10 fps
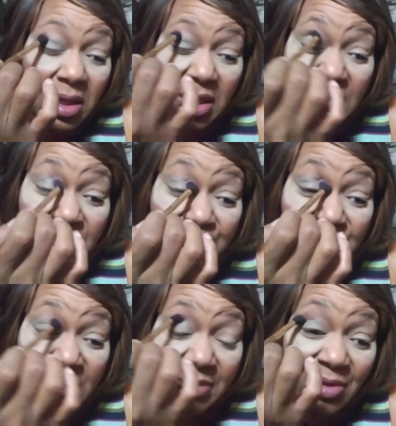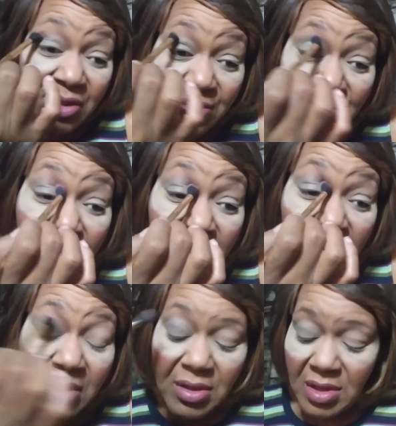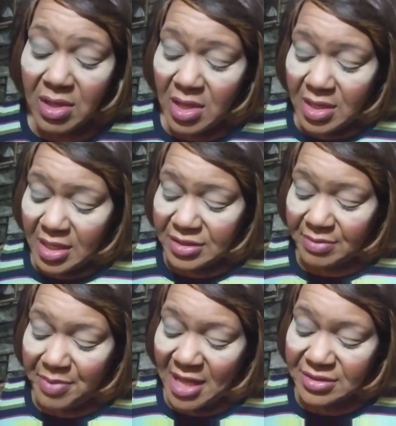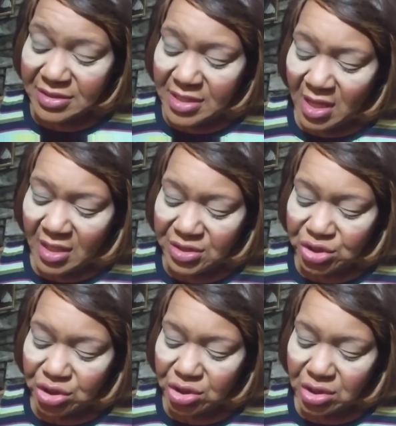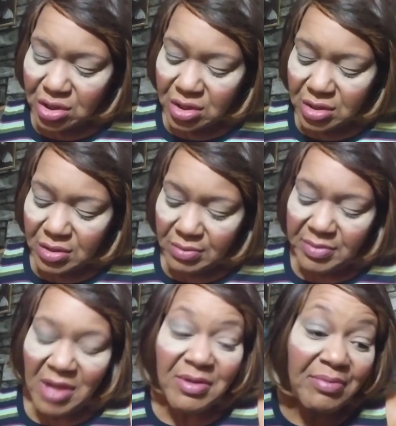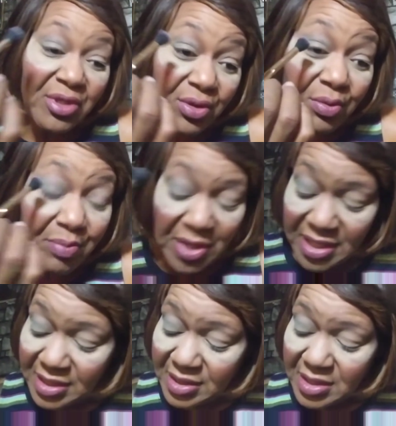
It is a pretty blue. It's a pastelish baby blue, but